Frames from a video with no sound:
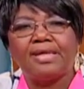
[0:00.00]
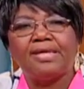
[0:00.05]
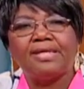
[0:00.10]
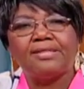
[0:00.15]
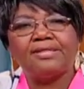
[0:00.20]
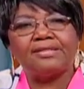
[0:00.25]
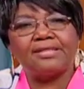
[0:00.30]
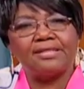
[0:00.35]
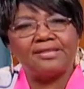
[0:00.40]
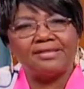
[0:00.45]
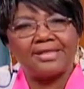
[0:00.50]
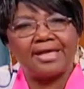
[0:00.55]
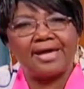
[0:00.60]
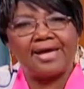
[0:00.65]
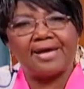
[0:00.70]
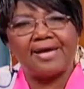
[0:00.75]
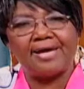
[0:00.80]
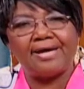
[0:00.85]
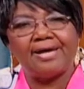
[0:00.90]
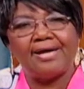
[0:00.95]

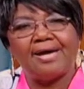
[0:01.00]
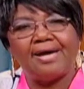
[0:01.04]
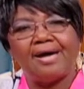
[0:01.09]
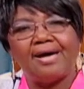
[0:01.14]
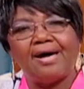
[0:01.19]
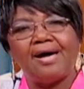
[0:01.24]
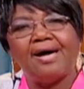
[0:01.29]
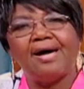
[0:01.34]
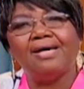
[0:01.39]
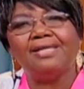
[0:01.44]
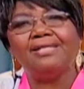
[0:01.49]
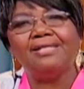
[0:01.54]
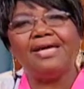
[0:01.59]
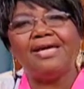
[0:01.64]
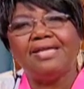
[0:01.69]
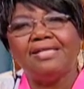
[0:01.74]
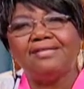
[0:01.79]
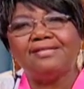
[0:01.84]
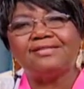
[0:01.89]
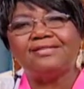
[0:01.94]
Today, on
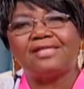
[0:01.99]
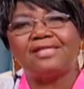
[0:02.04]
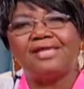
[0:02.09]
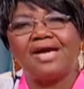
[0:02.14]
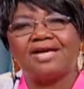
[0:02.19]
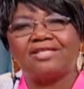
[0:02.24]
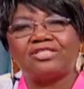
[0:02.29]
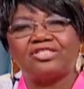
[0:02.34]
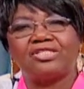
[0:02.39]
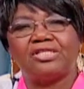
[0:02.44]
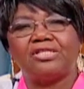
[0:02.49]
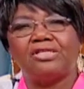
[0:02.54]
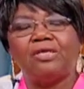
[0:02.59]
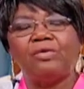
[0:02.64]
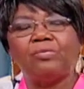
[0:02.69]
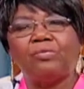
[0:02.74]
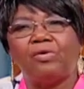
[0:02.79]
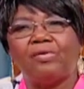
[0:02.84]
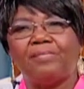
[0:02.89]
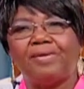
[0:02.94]
International
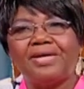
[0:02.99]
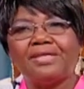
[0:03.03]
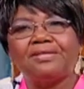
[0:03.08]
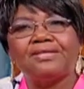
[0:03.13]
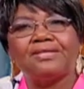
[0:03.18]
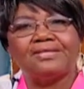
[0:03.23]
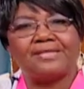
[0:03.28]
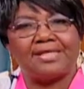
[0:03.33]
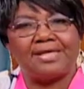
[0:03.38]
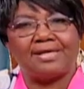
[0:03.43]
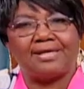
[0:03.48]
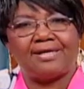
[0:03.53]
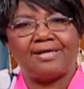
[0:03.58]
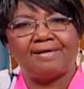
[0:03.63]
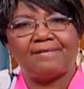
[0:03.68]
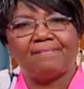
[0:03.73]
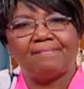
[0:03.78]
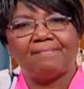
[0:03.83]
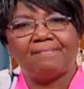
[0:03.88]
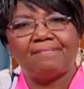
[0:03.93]
Women's Day,
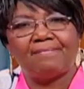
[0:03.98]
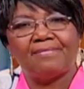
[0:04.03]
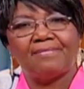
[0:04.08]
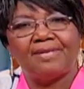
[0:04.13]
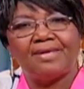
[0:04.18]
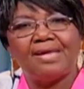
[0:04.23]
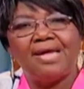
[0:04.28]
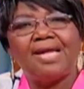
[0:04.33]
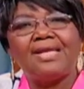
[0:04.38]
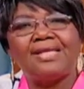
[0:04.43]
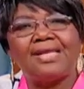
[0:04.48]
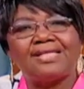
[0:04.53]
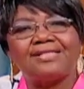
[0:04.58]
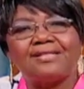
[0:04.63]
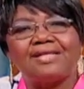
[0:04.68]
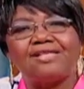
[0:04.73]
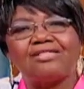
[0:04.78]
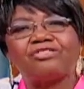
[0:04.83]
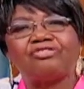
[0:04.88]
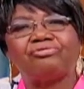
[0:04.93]
let
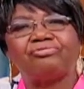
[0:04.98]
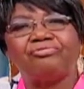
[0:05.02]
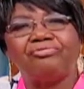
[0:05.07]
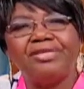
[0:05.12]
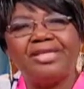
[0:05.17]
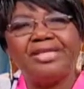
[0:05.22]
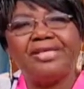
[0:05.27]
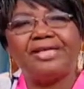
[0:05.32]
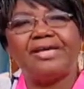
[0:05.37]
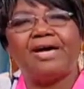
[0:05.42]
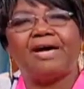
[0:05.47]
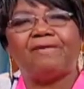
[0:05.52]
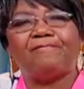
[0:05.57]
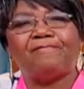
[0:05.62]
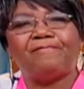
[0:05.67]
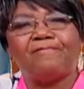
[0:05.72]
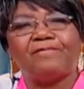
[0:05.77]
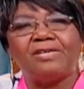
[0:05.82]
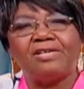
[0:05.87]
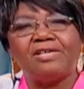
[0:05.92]
us
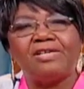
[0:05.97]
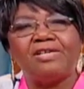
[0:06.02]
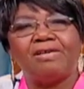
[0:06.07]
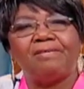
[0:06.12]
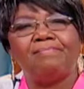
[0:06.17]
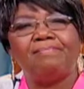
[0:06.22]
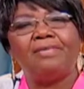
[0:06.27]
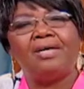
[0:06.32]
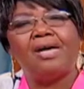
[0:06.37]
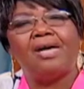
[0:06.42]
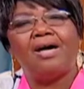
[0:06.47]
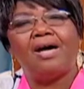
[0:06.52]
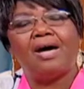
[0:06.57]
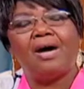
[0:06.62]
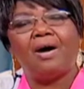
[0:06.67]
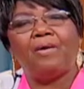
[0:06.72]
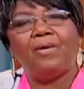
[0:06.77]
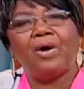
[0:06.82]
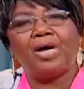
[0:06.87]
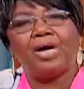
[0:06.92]
reaffirm
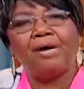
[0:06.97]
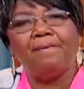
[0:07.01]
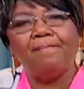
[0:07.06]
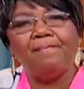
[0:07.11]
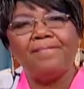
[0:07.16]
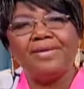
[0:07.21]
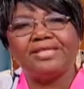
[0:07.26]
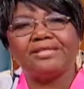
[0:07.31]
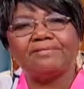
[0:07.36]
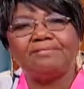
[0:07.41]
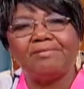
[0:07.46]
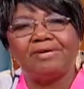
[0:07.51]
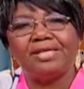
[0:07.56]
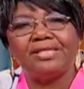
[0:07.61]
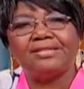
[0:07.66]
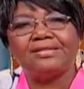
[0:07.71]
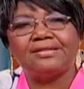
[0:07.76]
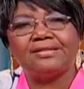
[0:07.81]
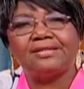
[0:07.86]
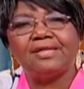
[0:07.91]
our
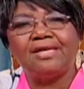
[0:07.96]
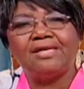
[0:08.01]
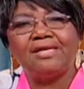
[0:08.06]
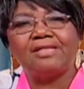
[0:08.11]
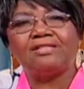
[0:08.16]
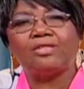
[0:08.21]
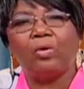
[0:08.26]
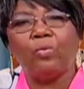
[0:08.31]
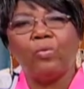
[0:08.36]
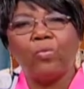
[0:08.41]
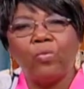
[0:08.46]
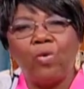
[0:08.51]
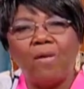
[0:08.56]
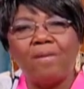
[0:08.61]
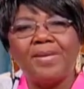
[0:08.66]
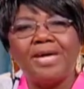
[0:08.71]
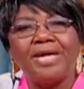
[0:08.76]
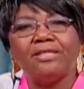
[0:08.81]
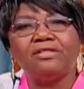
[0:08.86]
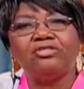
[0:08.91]
commitment to
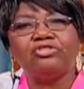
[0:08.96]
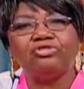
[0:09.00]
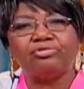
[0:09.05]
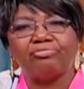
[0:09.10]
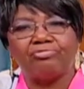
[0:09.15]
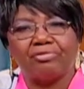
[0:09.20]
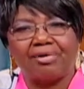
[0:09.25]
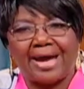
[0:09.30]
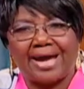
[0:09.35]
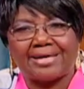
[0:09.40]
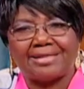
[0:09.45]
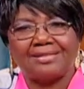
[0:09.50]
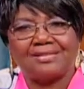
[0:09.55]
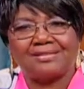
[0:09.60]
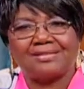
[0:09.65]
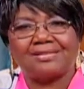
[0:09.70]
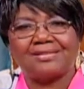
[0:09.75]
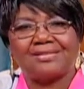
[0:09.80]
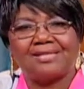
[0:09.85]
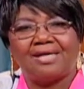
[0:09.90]
women's
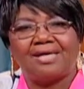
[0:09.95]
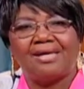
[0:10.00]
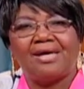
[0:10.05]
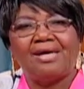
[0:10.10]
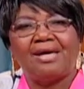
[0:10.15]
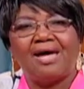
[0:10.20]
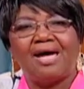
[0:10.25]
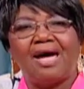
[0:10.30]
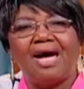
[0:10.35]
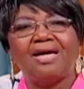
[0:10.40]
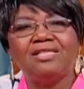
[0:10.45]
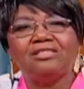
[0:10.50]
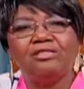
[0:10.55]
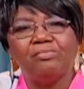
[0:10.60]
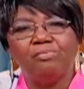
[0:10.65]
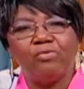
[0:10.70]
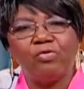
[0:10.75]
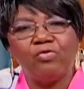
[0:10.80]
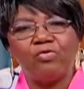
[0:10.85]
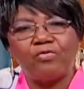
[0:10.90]
rights and
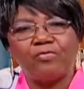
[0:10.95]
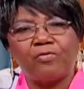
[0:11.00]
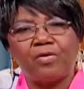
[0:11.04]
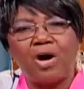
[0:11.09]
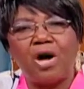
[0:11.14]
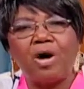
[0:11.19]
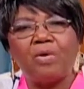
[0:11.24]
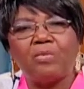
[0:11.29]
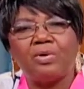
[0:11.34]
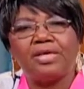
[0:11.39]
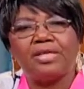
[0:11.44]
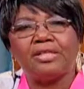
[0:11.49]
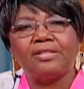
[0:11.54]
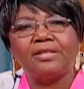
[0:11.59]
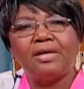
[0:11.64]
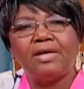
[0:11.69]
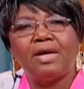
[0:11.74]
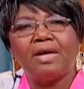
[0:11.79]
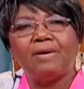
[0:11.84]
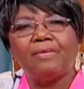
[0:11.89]
move forward
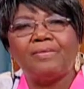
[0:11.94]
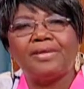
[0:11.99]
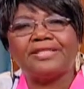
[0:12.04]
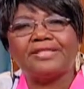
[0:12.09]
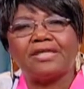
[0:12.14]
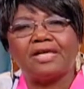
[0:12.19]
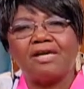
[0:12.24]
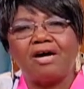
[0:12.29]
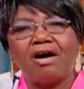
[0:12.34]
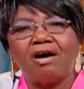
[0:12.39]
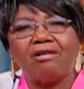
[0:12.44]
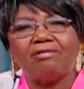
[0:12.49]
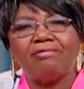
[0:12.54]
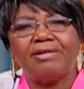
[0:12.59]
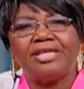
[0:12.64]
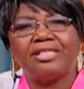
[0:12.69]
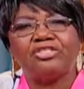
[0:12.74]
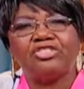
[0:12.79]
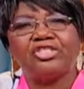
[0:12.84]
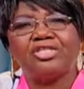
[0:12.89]
with
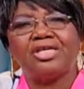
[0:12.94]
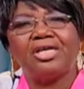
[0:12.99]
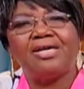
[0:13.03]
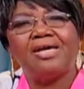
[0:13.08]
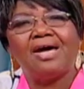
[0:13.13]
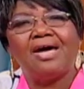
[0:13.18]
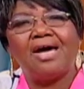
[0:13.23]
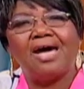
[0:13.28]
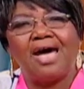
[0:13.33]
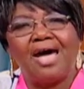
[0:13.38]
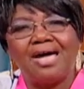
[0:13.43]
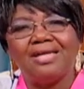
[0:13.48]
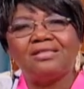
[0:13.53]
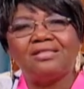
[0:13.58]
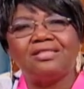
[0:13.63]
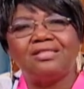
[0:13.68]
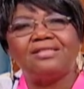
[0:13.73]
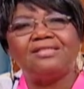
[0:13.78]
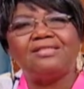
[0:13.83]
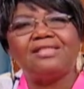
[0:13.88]
courage
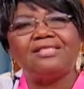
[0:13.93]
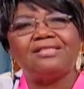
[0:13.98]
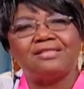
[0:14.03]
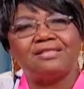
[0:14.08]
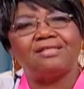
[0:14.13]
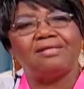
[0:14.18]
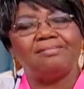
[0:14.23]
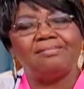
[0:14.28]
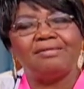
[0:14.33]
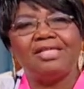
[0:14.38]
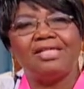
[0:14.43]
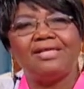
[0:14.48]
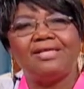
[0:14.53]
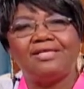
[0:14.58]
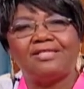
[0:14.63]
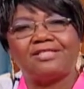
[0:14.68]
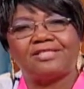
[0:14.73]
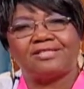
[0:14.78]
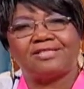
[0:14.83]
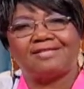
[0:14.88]
and
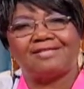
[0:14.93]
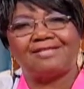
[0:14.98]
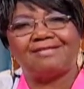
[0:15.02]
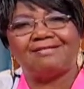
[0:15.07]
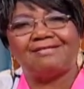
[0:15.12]
determination.